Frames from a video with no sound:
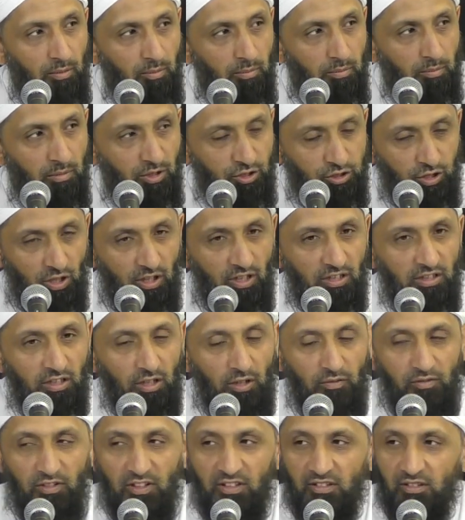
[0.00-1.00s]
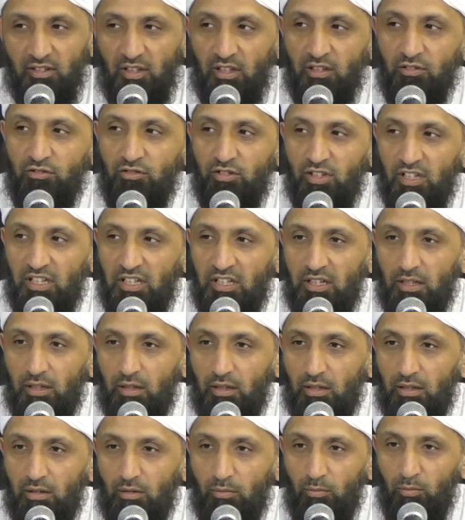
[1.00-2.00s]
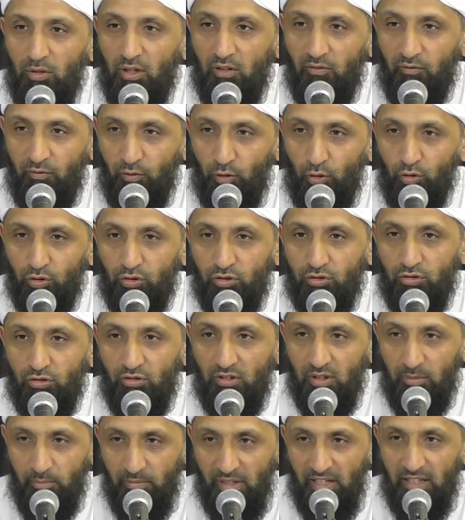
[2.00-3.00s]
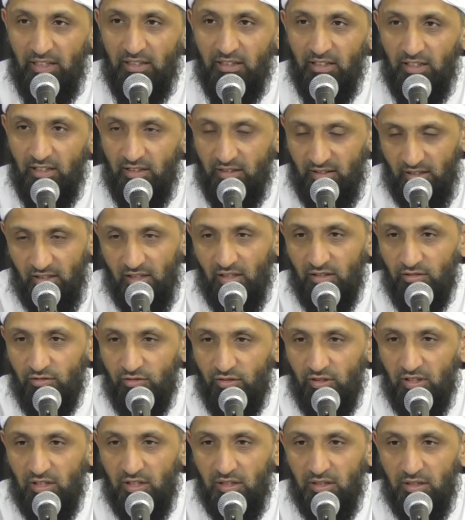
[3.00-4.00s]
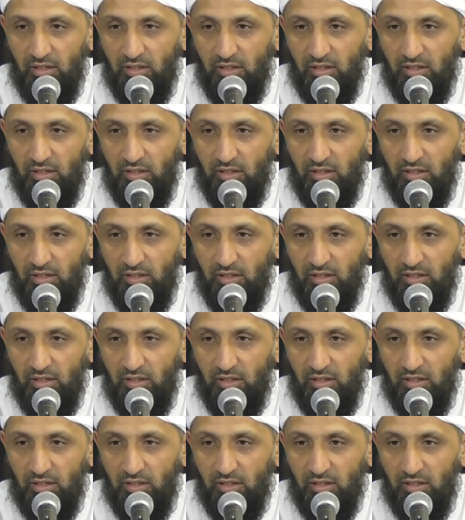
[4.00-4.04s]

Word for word: majority of this country will vote to remain in the country.